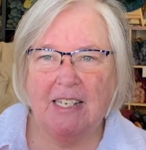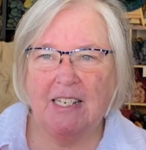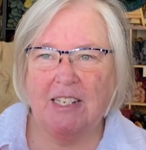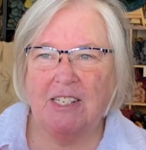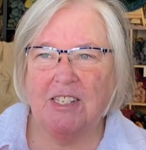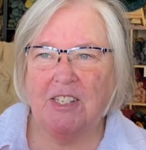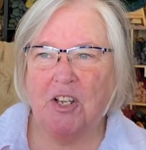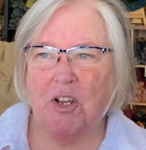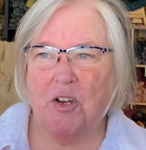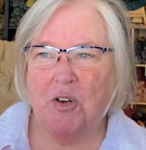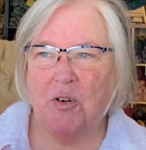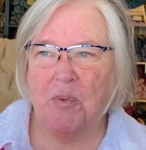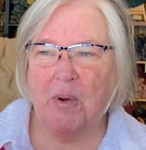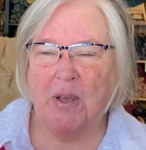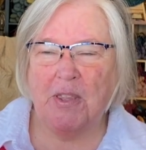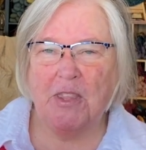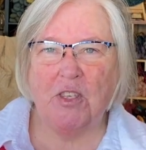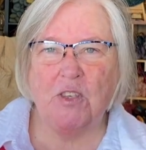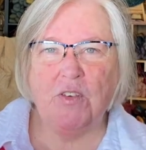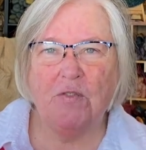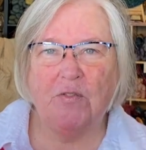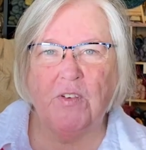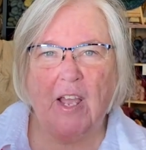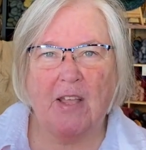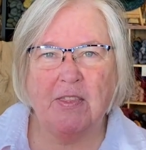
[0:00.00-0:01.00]
So whether
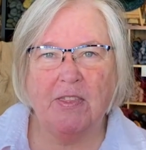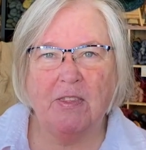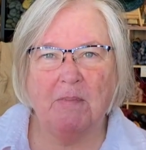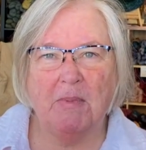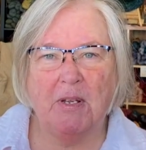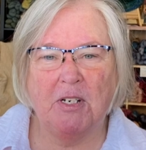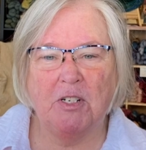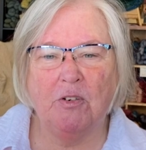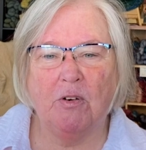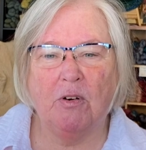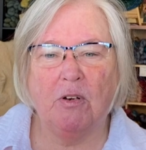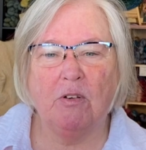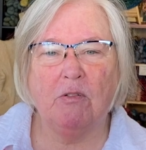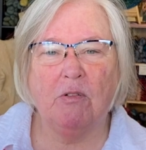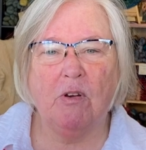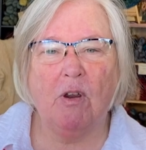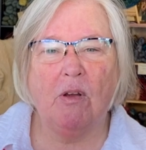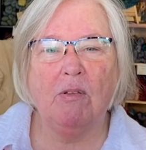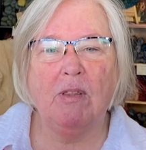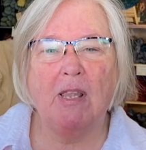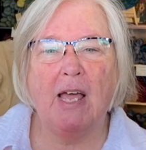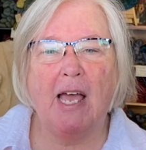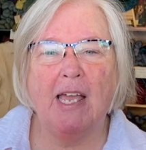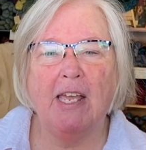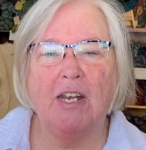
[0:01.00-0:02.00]
you've got them under a grow
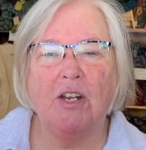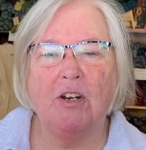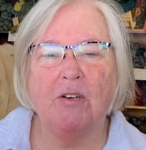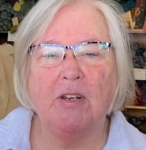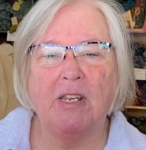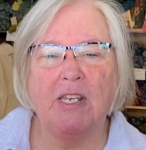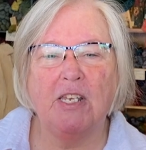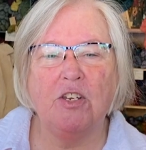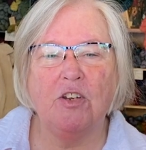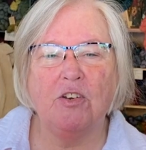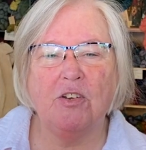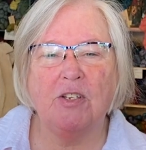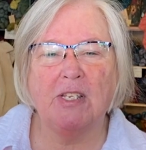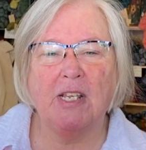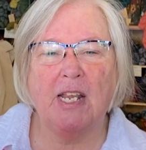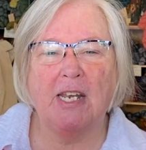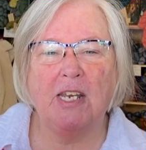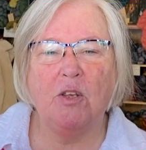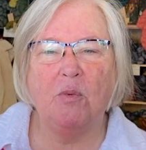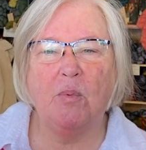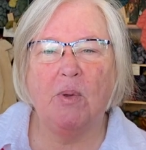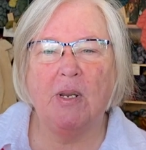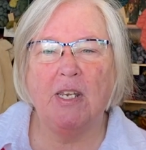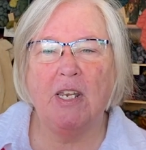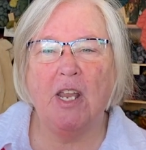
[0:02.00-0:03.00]
light or in your
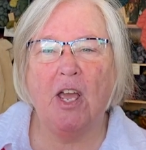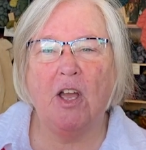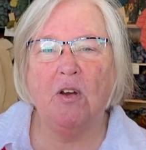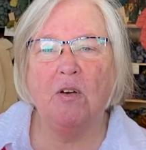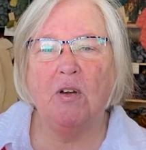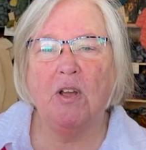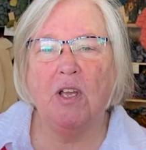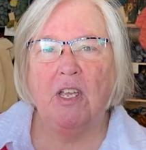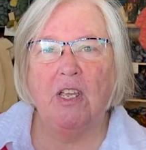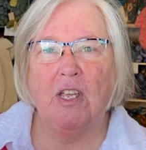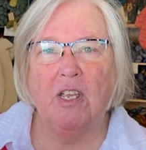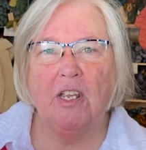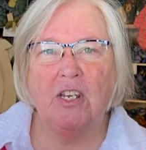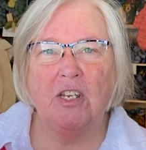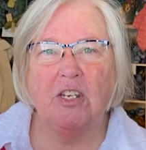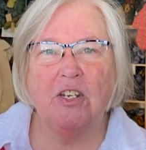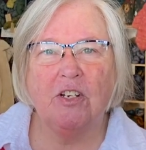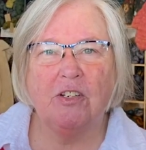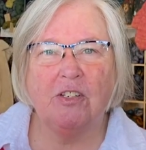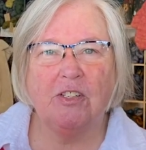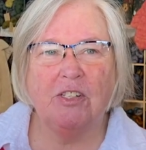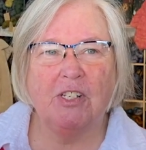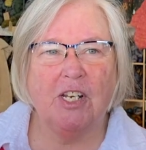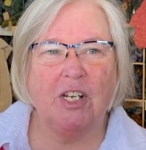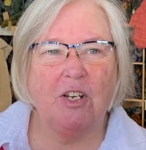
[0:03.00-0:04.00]
sunny window,
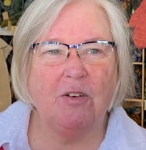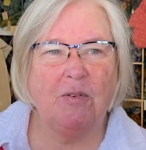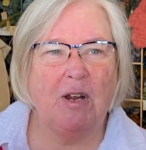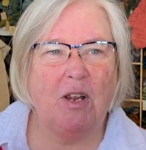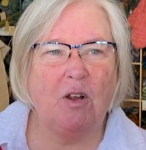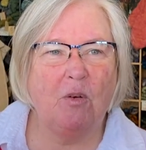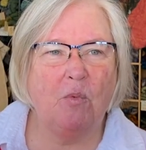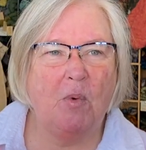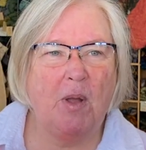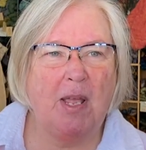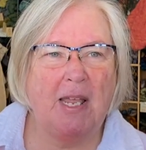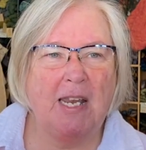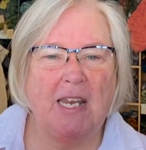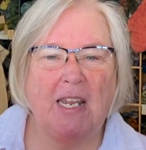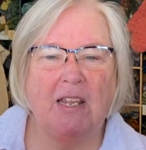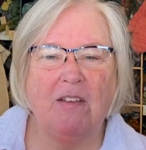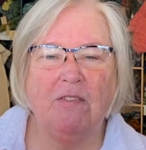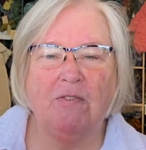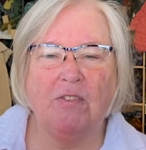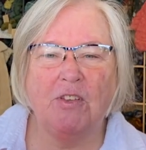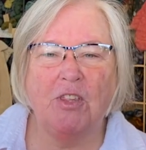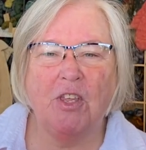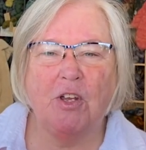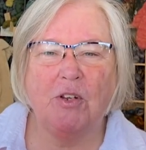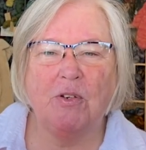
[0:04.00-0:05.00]
you're sitting around waiting
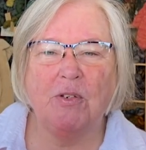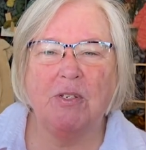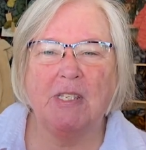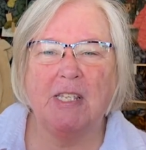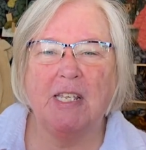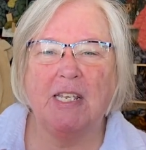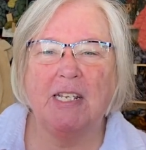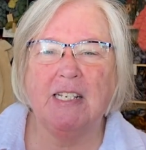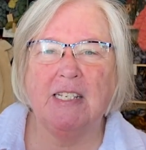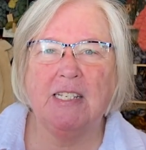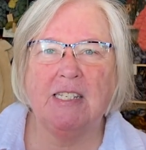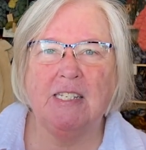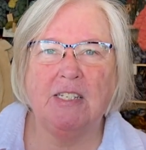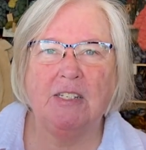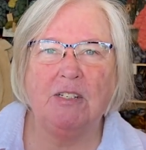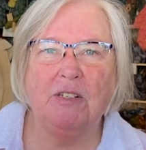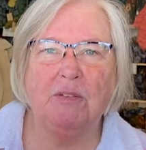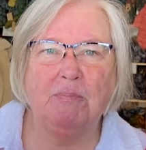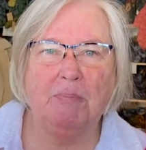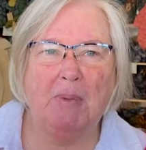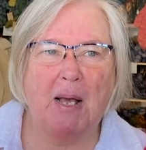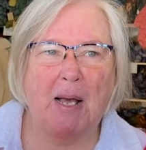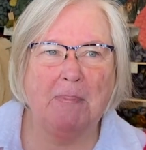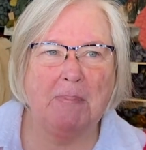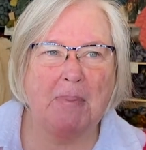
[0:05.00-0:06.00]
for those things to
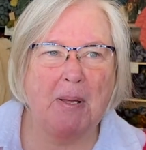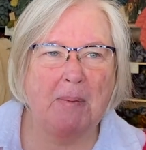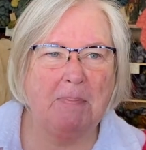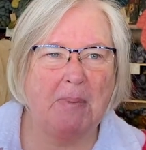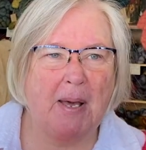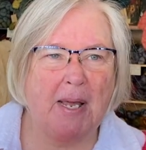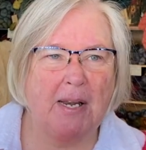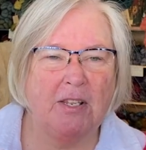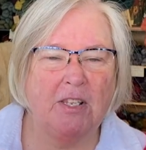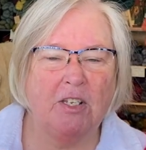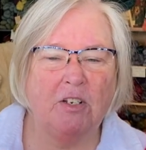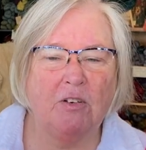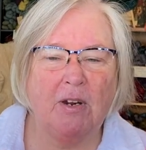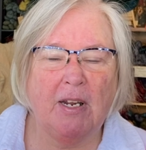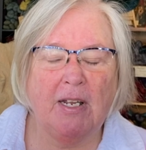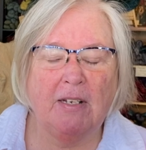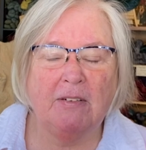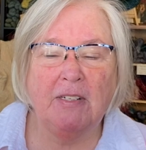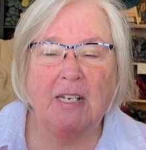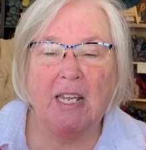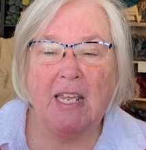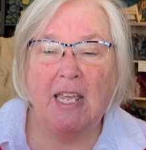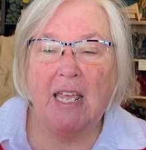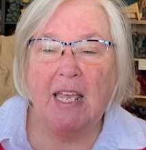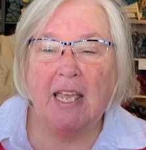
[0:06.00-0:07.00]
pop up out of the
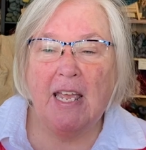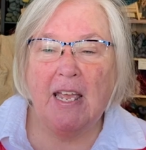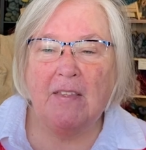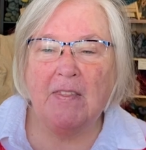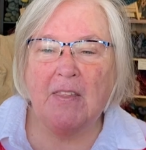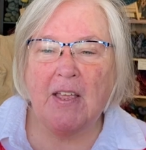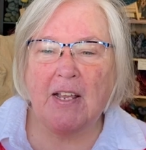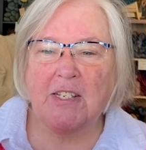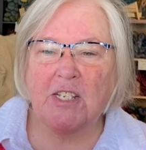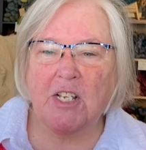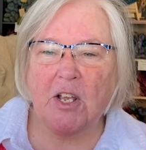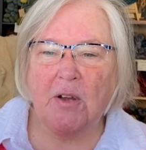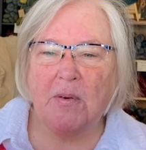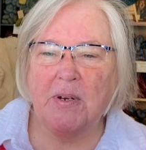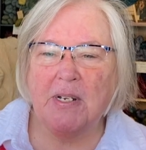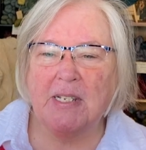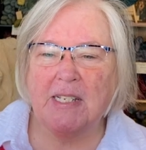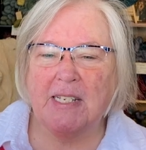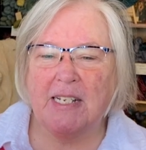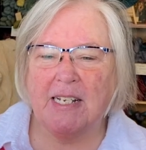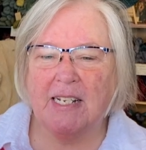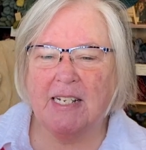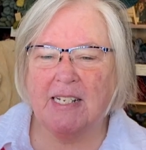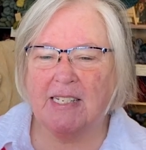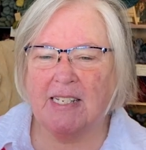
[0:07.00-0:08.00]
ground. And that's always
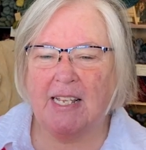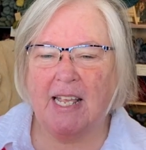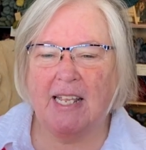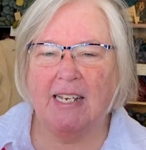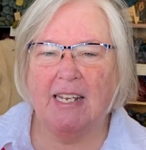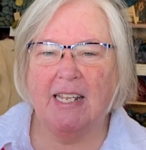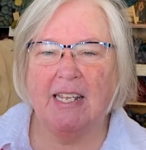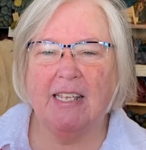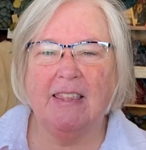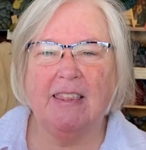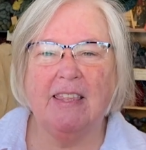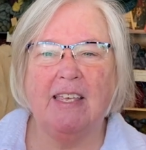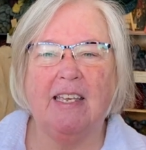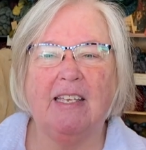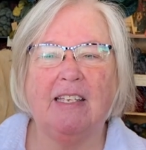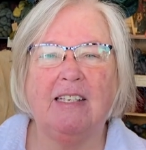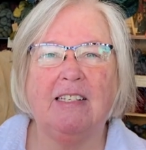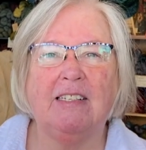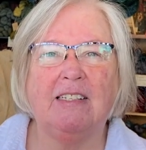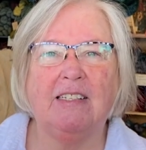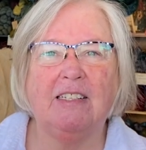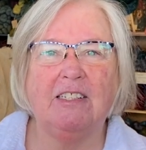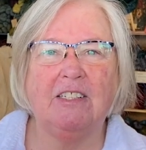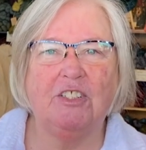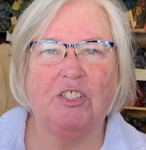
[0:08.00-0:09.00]
an exciting
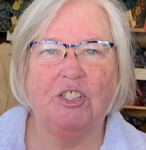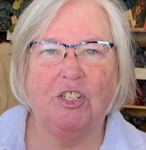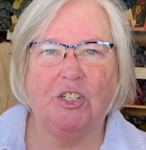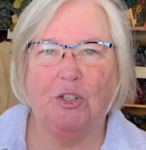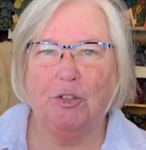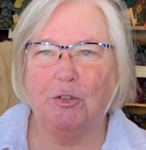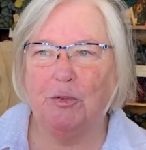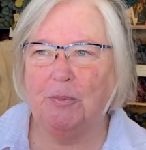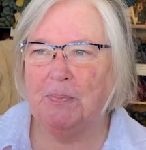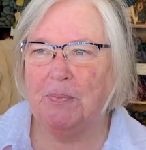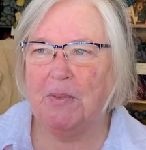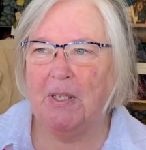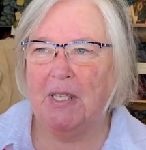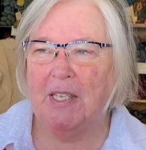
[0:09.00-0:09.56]
thing too.